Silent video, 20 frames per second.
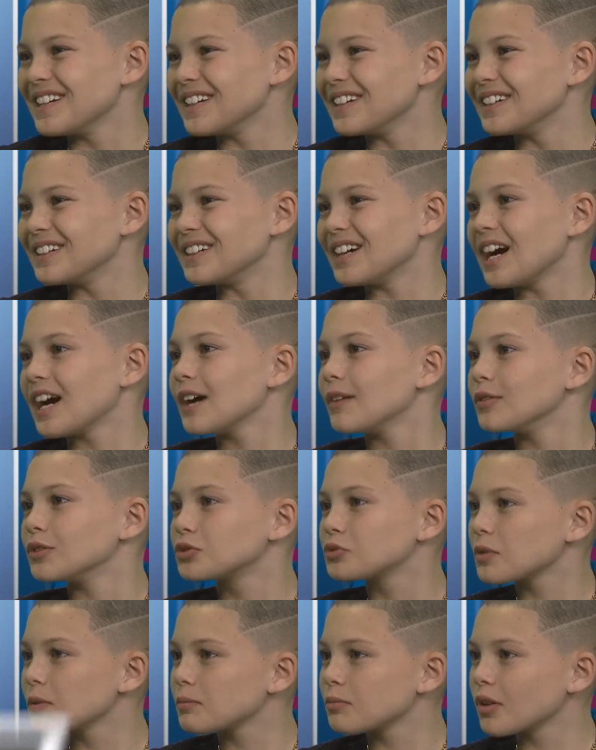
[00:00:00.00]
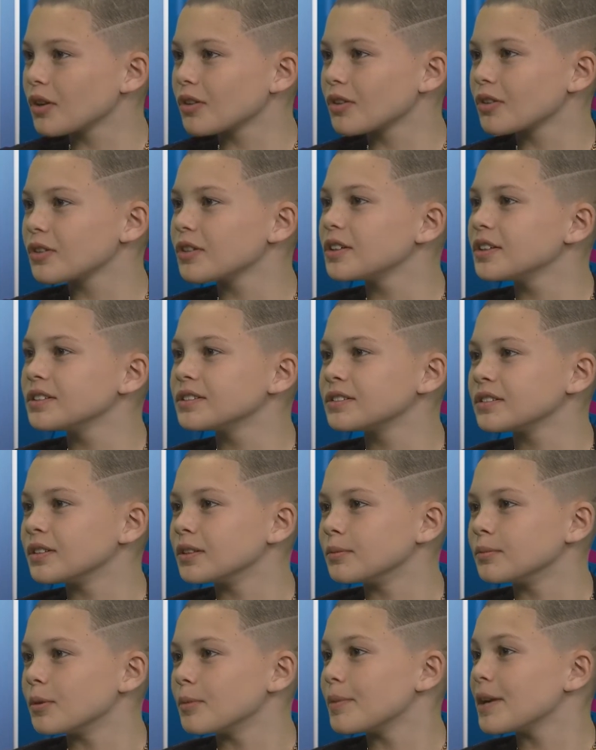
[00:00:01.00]
And I have a twin brother. He's
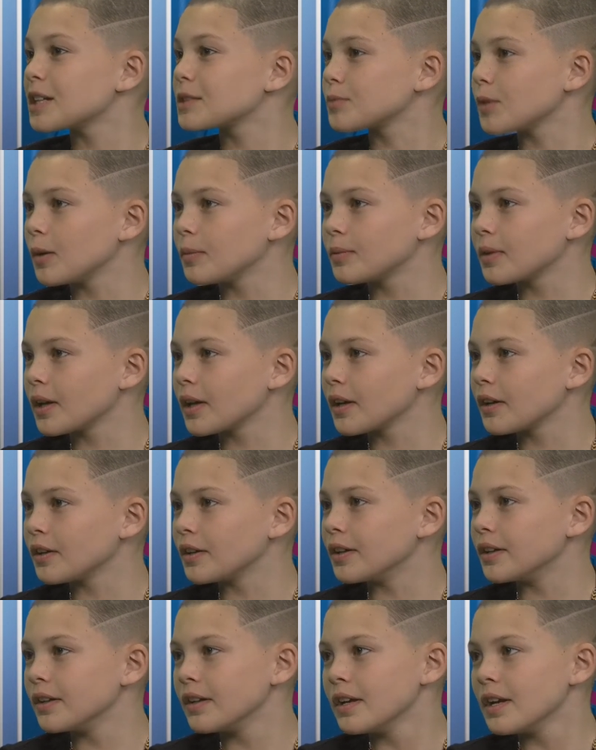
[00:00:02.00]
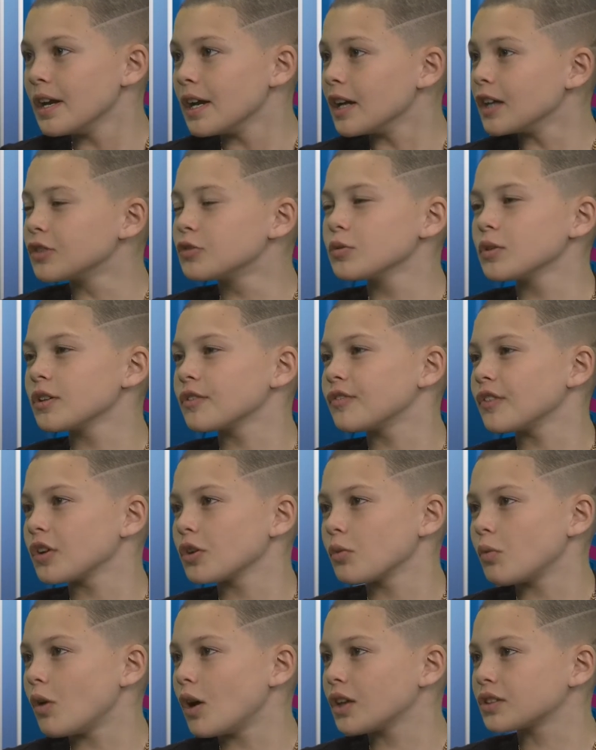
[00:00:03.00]
a baseball player, and it's really fun
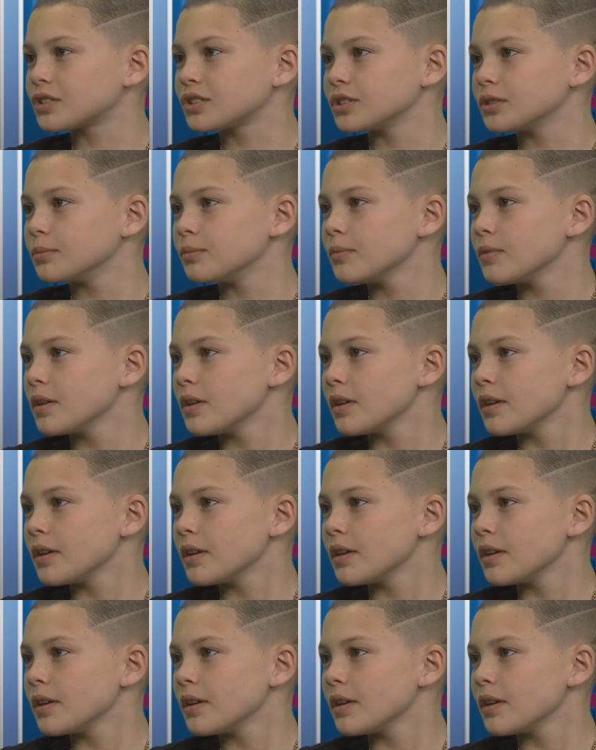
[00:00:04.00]
to watch him.